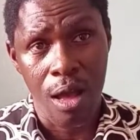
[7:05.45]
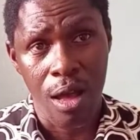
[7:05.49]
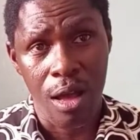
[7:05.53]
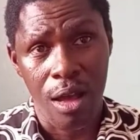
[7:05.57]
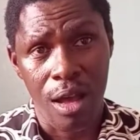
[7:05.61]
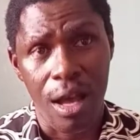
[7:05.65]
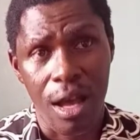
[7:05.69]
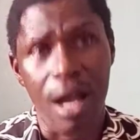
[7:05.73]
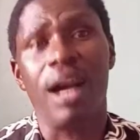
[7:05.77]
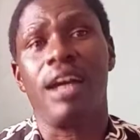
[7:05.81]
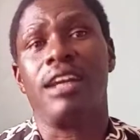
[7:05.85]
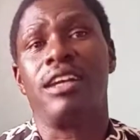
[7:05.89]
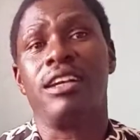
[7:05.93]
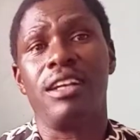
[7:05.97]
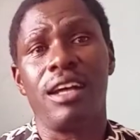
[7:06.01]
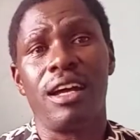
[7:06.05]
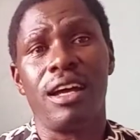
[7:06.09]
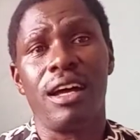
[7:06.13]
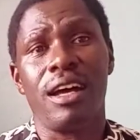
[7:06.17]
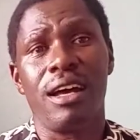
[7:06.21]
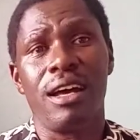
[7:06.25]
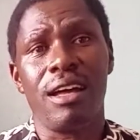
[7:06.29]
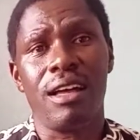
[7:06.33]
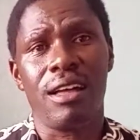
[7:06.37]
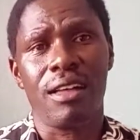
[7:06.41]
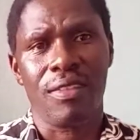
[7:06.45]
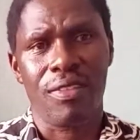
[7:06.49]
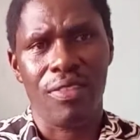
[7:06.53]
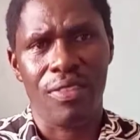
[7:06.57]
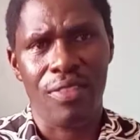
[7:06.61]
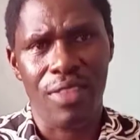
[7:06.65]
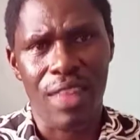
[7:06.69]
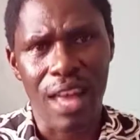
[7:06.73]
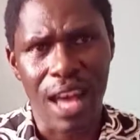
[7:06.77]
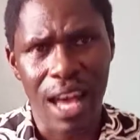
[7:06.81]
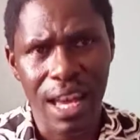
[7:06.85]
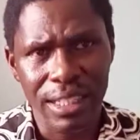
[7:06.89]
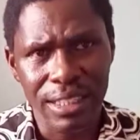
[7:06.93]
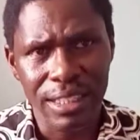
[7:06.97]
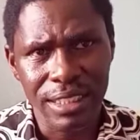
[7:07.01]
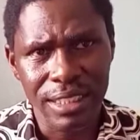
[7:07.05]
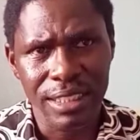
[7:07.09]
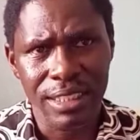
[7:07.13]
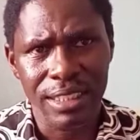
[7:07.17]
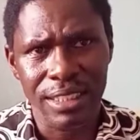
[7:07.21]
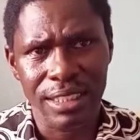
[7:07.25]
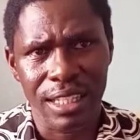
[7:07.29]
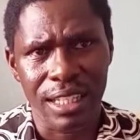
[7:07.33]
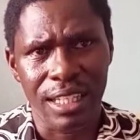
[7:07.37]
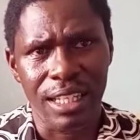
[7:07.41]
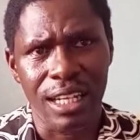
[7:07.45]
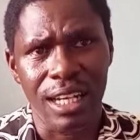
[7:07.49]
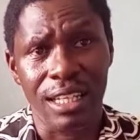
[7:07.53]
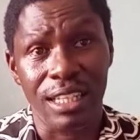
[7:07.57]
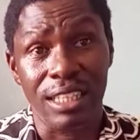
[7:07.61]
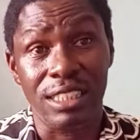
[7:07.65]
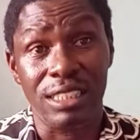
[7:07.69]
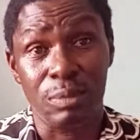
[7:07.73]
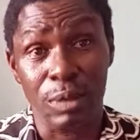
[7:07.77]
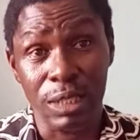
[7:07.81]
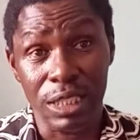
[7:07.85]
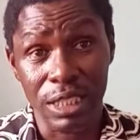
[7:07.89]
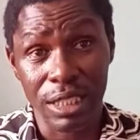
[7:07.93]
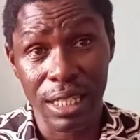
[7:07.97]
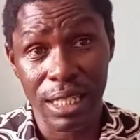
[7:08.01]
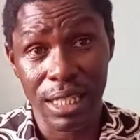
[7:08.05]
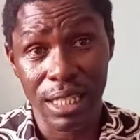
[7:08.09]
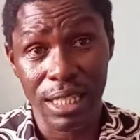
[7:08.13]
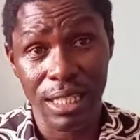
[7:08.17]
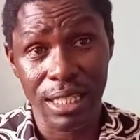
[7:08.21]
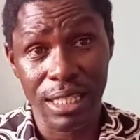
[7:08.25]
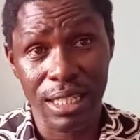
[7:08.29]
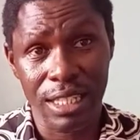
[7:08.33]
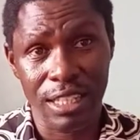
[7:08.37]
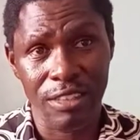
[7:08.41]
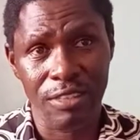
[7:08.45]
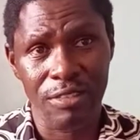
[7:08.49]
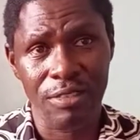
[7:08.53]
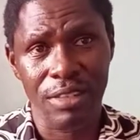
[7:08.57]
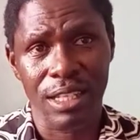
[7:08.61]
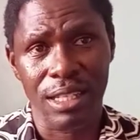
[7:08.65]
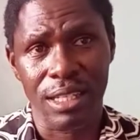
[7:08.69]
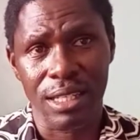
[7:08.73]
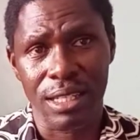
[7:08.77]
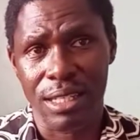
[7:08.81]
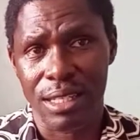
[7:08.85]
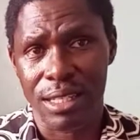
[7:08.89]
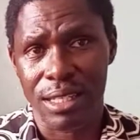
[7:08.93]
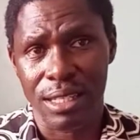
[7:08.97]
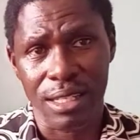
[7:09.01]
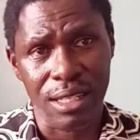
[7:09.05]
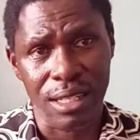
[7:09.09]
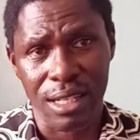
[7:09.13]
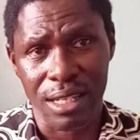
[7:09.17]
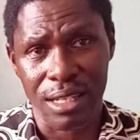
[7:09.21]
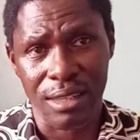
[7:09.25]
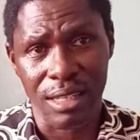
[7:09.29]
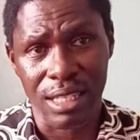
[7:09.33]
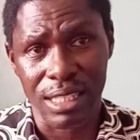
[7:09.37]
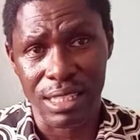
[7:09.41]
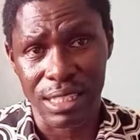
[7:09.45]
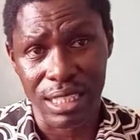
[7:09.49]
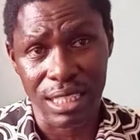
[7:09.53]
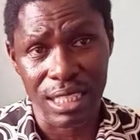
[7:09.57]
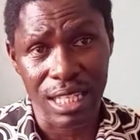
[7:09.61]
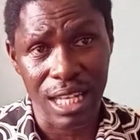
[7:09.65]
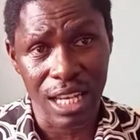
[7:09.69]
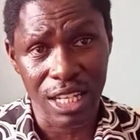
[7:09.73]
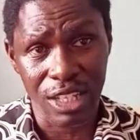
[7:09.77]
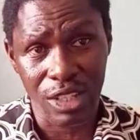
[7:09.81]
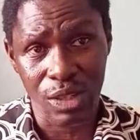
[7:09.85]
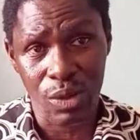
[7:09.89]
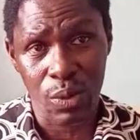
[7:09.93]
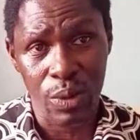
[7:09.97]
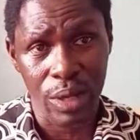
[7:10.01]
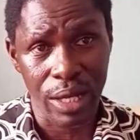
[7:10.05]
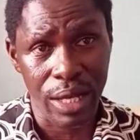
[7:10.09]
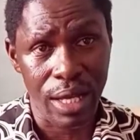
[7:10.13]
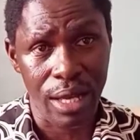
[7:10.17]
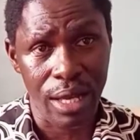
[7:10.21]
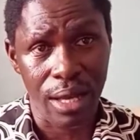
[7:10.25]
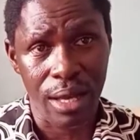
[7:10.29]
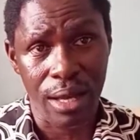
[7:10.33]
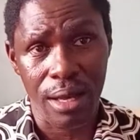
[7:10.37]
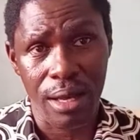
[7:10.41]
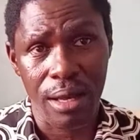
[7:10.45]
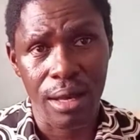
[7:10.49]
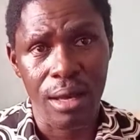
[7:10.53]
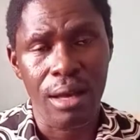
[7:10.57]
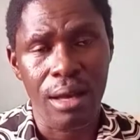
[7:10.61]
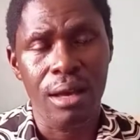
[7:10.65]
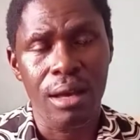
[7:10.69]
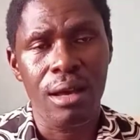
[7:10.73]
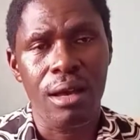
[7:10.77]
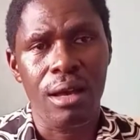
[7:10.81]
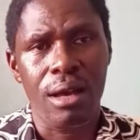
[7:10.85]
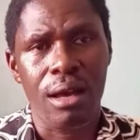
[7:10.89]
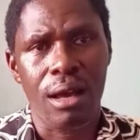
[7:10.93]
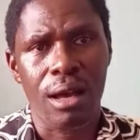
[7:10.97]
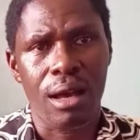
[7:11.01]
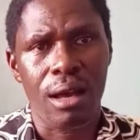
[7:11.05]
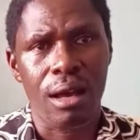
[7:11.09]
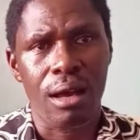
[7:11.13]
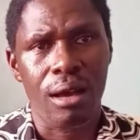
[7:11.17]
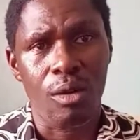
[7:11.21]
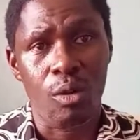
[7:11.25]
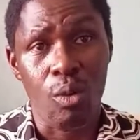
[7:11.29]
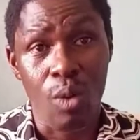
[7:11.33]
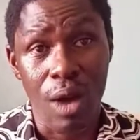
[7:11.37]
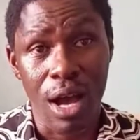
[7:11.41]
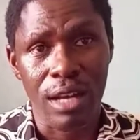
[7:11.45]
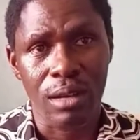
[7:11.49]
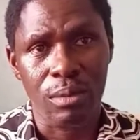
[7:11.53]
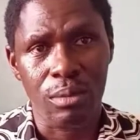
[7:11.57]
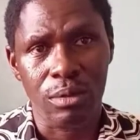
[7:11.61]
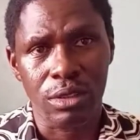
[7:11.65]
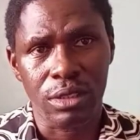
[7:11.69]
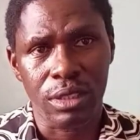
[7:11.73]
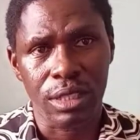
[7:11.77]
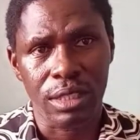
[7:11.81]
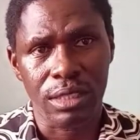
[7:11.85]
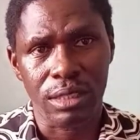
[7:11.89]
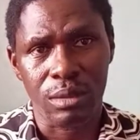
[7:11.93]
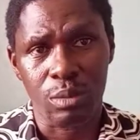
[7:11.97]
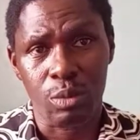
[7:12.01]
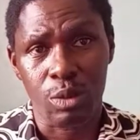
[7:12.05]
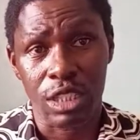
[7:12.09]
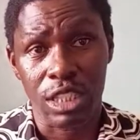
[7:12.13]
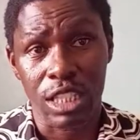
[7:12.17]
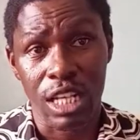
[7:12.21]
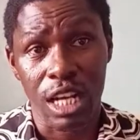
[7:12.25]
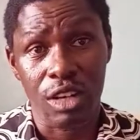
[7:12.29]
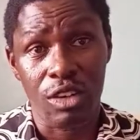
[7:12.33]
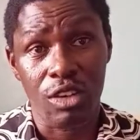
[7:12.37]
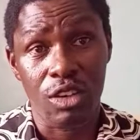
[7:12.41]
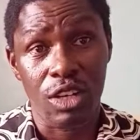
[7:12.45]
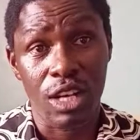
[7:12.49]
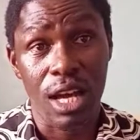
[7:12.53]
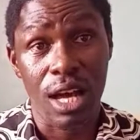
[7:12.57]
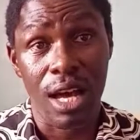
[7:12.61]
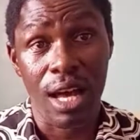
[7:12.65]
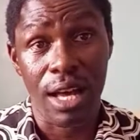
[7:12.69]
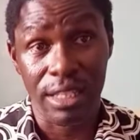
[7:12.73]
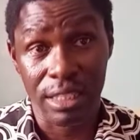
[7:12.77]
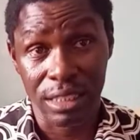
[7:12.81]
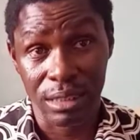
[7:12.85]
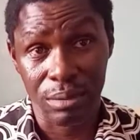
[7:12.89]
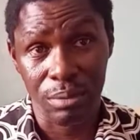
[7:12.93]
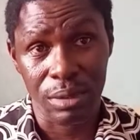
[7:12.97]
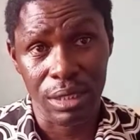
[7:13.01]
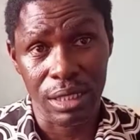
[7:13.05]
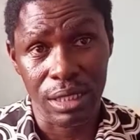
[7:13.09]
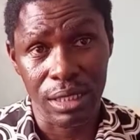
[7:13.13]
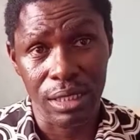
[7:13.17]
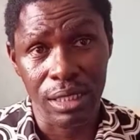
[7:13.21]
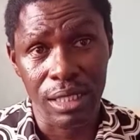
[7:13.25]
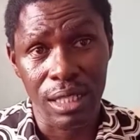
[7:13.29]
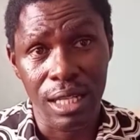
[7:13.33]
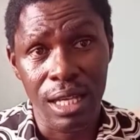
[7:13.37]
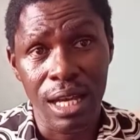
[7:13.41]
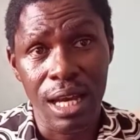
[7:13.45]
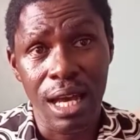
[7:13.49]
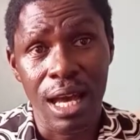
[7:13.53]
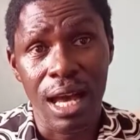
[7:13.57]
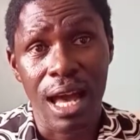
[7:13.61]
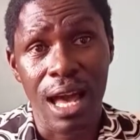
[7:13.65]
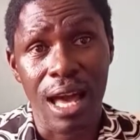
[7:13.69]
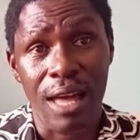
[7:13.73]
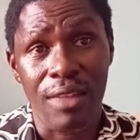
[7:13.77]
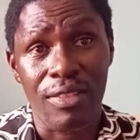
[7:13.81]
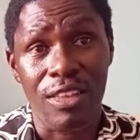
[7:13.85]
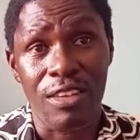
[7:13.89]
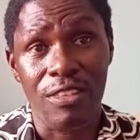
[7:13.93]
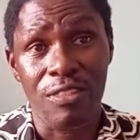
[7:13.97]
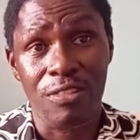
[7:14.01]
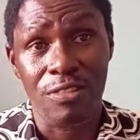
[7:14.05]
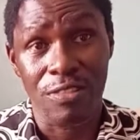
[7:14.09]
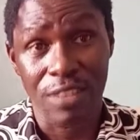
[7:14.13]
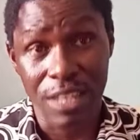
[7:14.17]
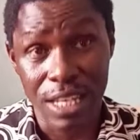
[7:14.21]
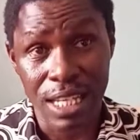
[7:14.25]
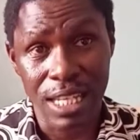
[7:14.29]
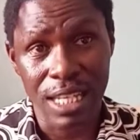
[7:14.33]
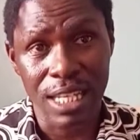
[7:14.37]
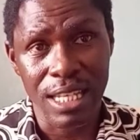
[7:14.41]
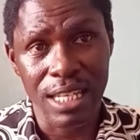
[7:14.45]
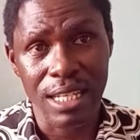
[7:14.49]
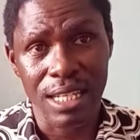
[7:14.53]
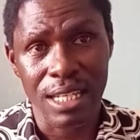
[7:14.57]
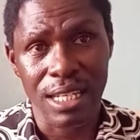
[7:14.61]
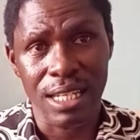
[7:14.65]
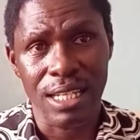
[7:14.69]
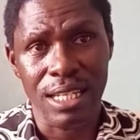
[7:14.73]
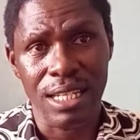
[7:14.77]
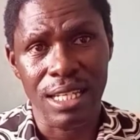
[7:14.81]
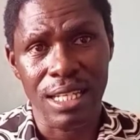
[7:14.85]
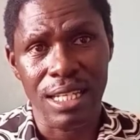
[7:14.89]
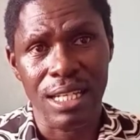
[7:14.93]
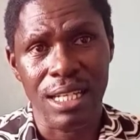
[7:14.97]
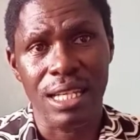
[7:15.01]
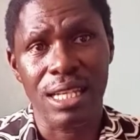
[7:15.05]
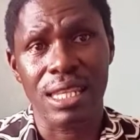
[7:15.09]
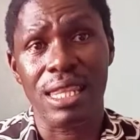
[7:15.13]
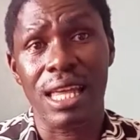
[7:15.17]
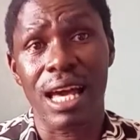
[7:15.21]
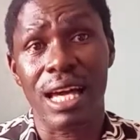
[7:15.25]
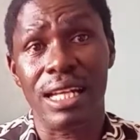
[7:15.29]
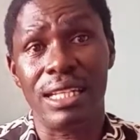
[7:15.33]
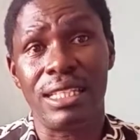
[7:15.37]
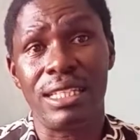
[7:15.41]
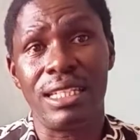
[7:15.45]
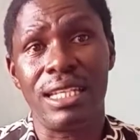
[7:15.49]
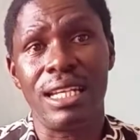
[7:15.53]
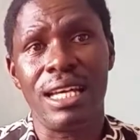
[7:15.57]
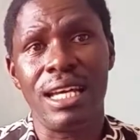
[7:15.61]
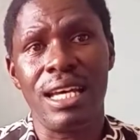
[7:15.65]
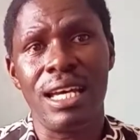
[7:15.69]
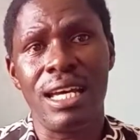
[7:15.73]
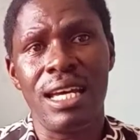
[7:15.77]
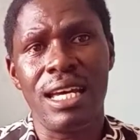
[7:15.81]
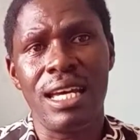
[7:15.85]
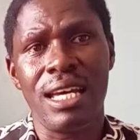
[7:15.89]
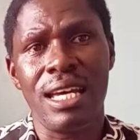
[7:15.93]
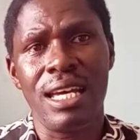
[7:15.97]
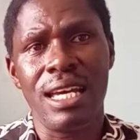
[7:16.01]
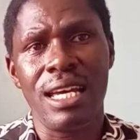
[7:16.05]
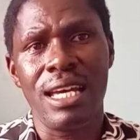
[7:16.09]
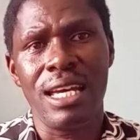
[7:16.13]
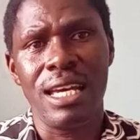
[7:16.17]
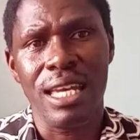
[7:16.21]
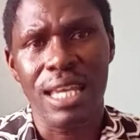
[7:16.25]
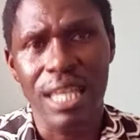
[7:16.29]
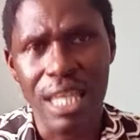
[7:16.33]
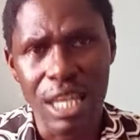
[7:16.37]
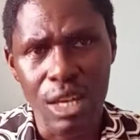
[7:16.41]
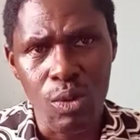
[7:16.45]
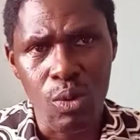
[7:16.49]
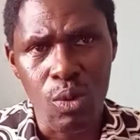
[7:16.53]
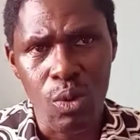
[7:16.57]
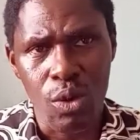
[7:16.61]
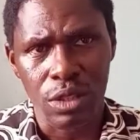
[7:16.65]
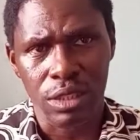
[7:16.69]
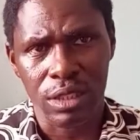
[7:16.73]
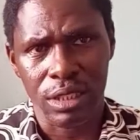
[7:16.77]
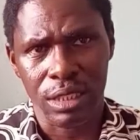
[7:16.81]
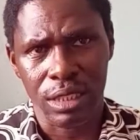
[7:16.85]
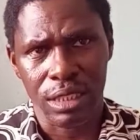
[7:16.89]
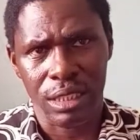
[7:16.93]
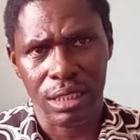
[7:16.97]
And and especially given the scenario where one Moses Wetangula has been, and the feeling that he was